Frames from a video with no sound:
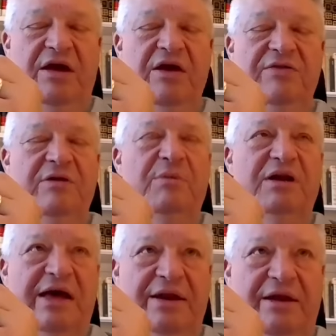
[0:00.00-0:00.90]
the
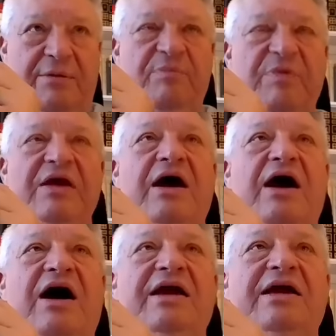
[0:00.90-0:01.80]
millennium,
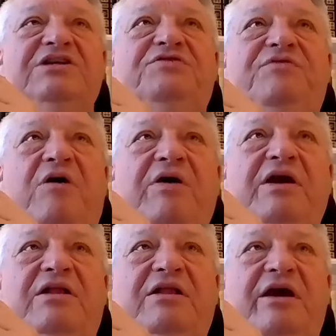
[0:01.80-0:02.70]
it's
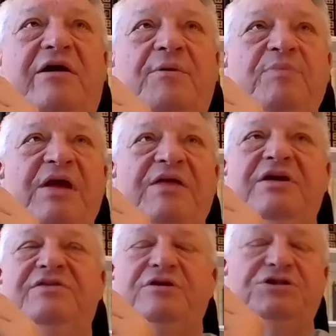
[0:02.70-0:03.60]
very clear
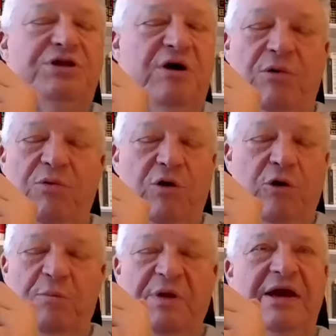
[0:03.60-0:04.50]
that there's no
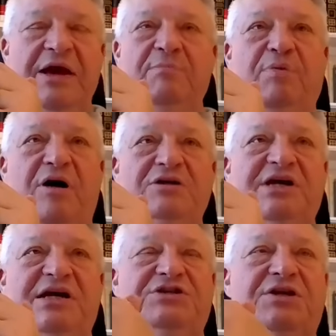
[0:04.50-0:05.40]
room in
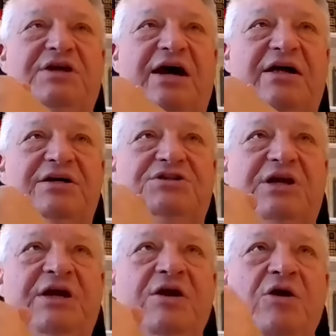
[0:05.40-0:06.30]
Paul's
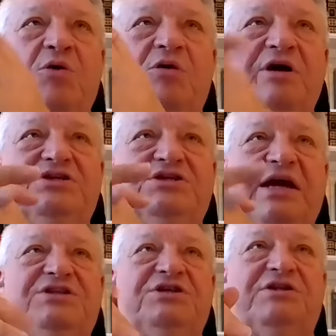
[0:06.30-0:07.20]
eschatology, where he
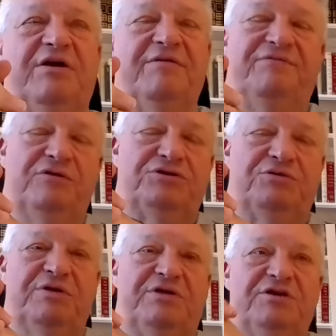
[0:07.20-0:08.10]
states it there in 1
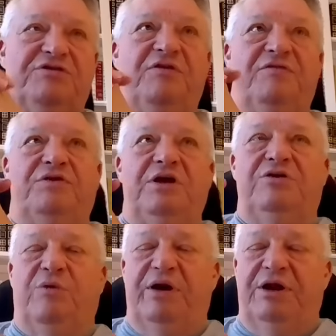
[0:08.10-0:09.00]
Corinthians
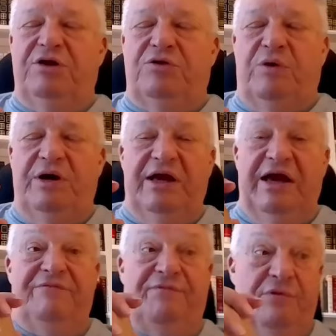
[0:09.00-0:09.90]
15, 20 to
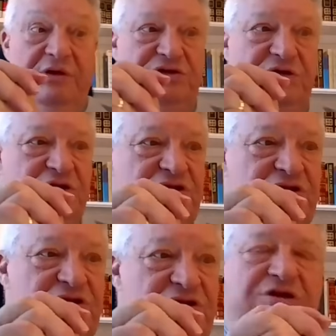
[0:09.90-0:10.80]
28, for
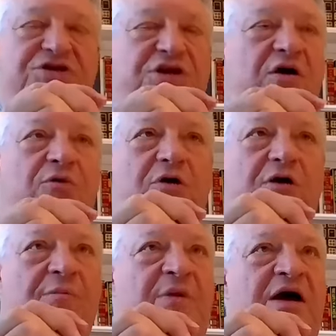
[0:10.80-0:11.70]
instance, there's no
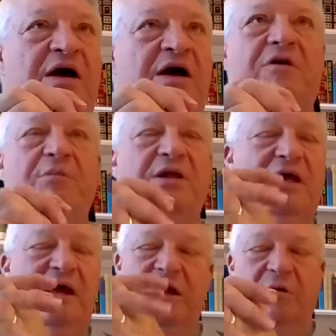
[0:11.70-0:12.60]
room for a
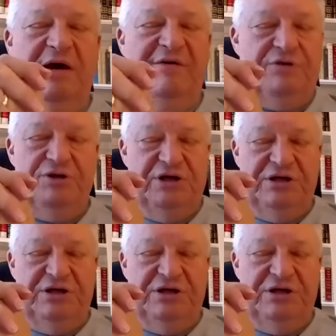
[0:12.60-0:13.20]
millennium after